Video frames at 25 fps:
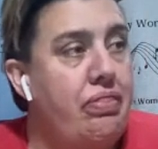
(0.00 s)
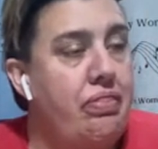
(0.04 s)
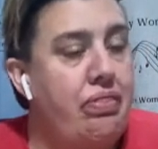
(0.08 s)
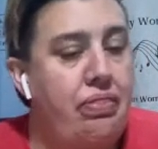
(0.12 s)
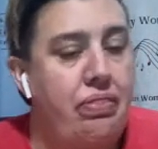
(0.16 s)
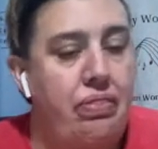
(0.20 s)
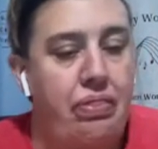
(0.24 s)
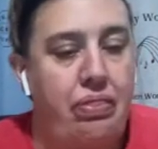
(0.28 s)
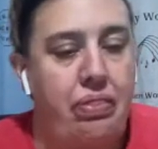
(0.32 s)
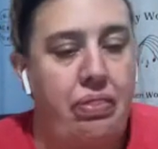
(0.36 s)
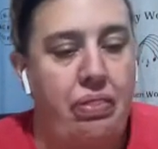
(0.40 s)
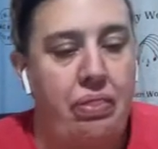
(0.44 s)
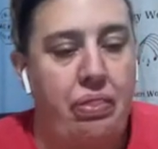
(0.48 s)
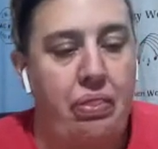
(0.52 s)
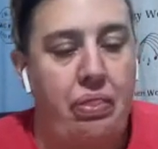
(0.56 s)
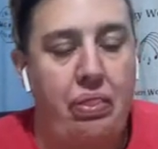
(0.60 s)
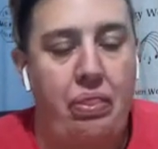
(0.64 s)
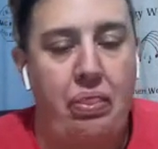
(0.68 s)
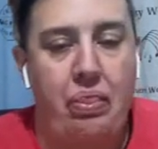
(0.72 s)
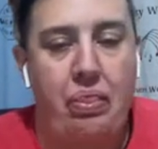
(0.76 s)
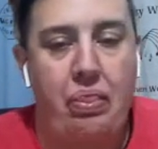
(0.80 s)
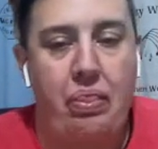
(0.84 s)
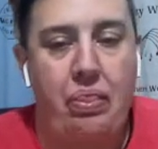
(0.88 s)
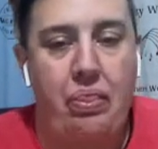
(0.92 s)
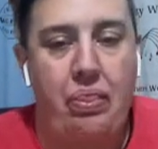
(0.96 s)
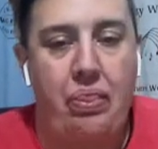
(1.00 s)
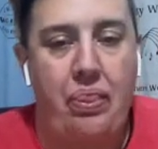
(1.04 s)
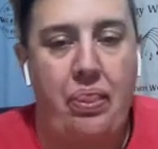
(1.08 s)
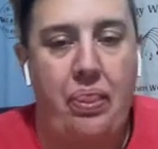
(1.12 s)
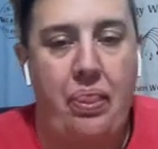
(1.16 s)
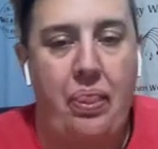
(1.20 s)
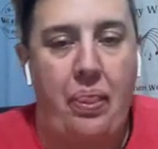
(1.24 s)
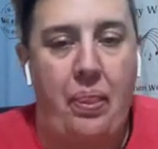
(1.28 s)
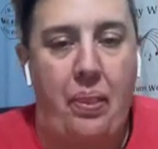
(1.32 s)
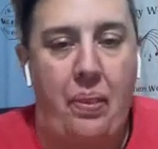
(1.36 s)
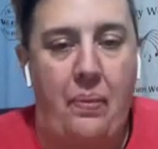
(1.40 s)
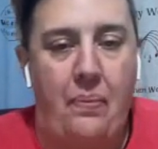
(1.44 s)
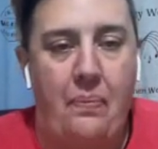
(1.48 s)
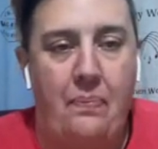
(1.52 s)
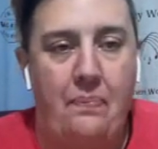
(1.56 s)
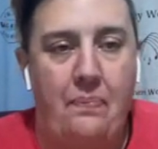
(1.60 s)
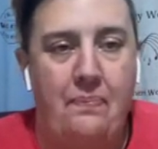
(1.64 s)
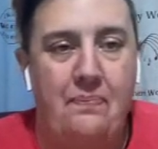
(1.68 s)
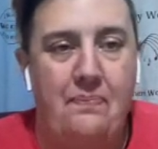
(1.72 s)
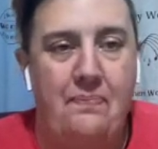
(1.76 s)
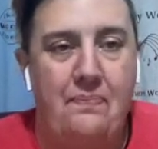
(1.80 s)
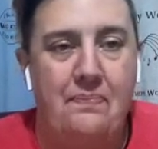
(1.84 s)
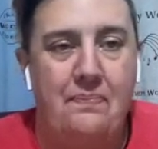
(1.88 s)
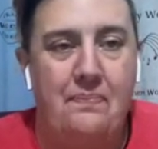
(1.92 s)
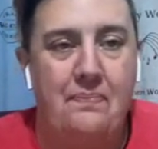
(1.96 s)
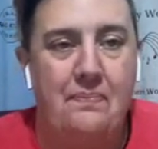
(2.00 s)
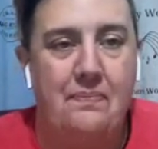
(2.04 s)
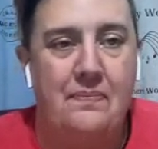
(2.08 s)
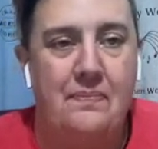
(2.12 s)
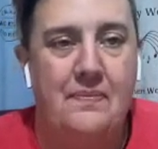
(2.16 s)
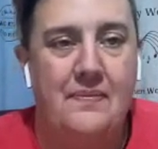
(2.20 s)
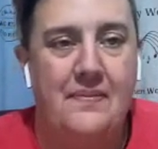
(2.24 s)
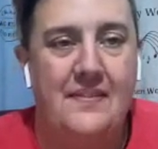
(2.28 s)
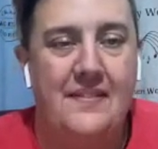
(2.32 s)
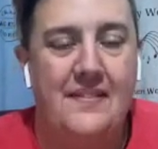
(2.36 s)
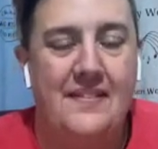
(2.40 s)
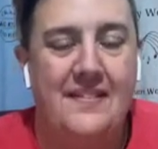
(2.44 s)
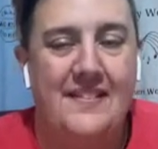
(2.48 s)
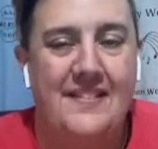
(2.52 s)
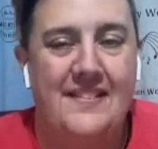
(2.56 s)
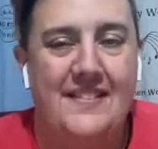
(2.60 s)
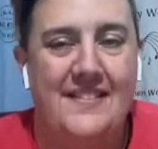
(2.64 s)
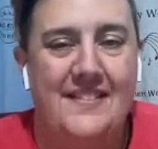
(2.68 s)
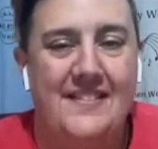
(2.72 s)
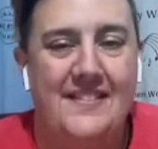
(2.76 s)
[no speech]